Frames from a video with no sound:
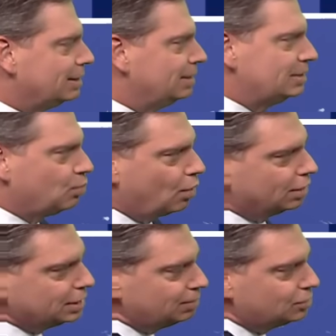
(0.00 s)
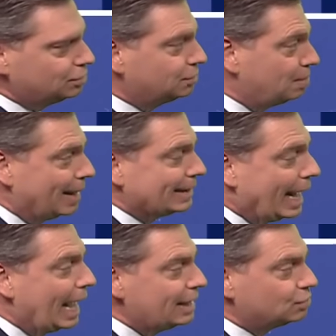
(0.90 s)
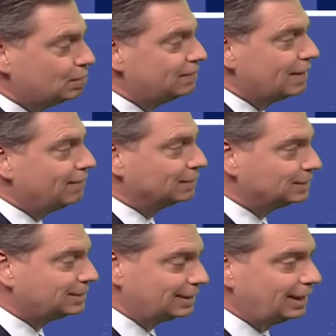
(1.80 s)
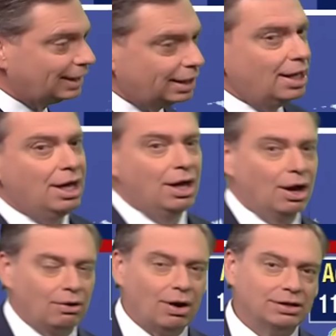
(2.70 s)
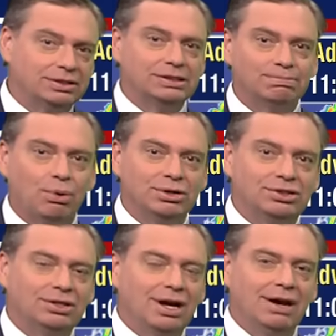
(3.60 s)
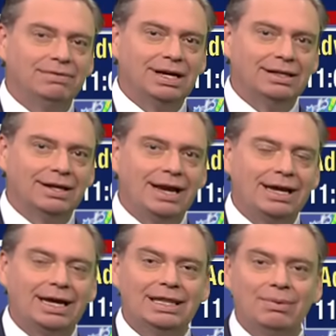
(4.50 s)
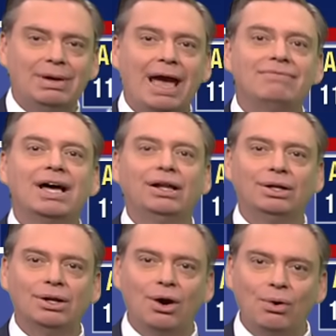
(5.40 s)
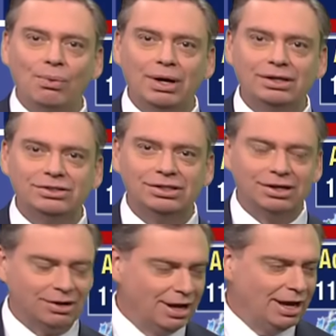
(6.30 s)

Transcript: Some of these water temperatures are about the highest we've ever seen across this portion of the Atlantic. And then we have that low wind shear.